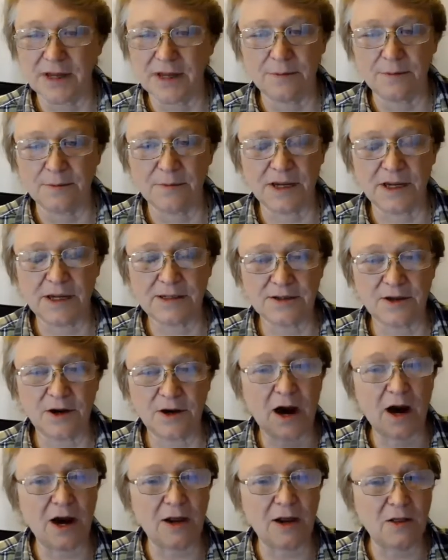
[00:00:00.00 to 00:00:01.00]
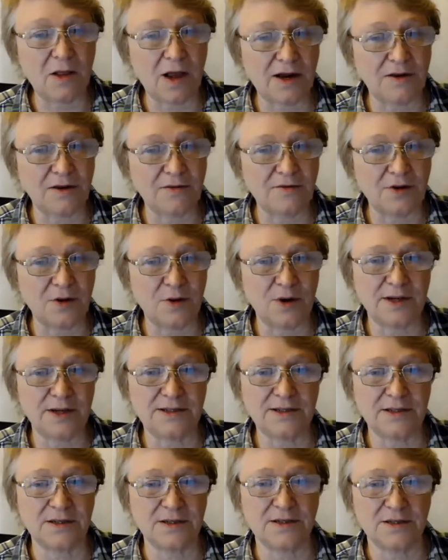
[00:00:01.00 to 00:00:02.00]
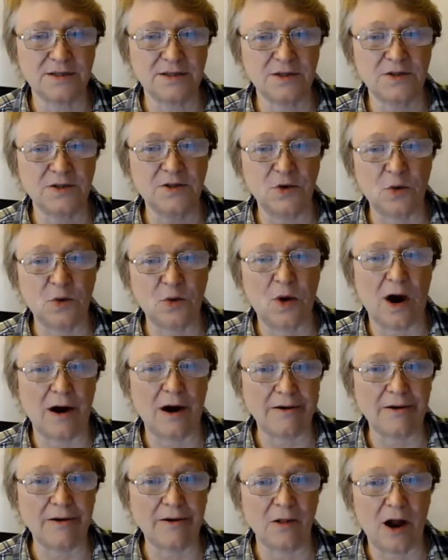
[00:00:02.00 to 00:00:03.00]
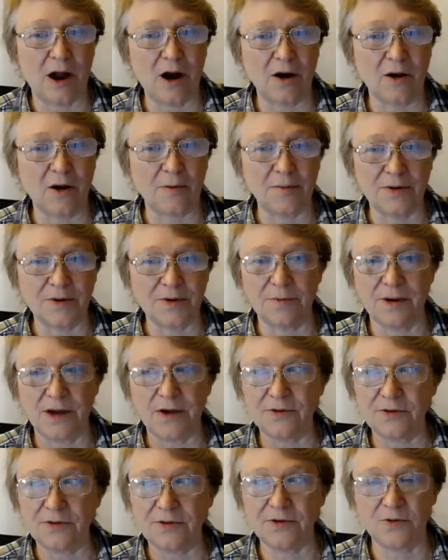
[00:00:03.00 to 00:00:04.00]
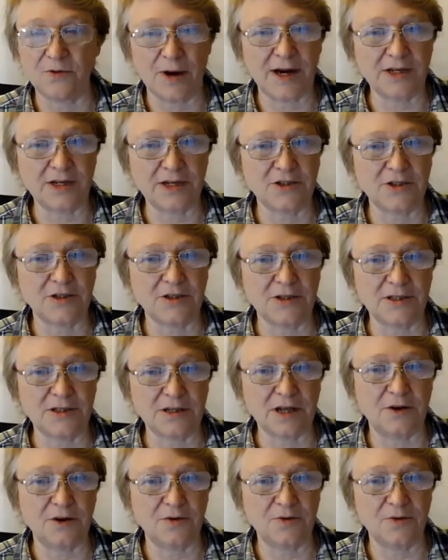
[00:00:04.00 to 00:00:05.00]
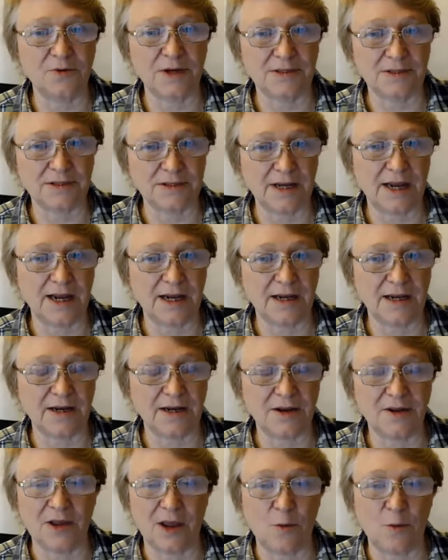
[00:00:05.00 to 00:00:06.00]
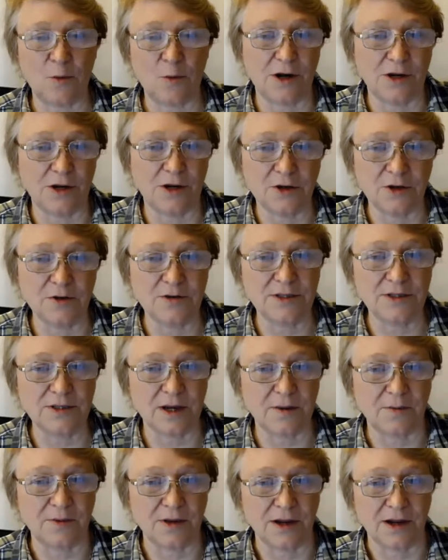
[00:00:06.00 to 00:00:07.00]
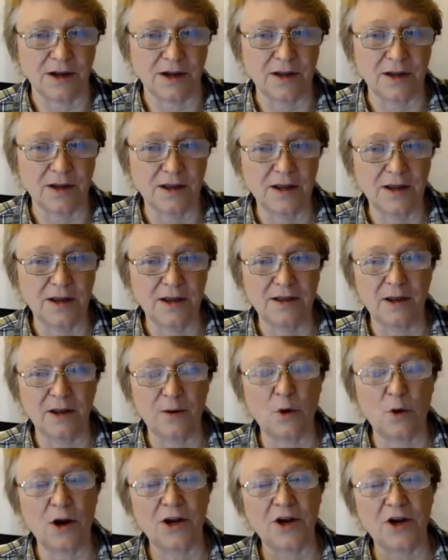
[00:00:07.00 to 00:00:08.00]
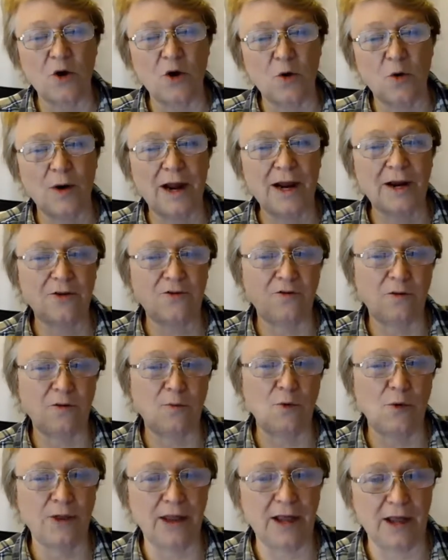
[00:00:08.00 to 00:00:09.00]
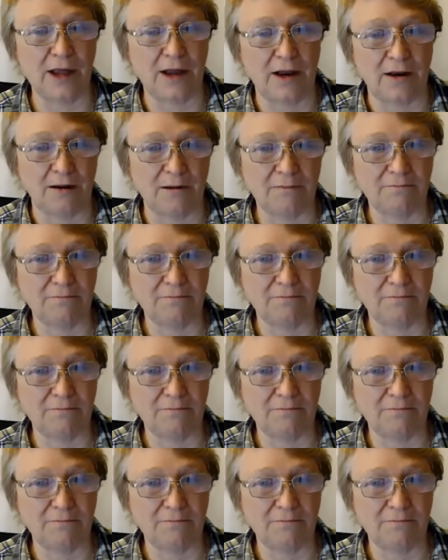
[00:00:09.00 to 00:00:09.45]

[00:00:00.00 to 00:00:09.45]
Because there are a lot of US citizens who are alarmed about the direction this country has taken, and they want to do something. They want to correct from within.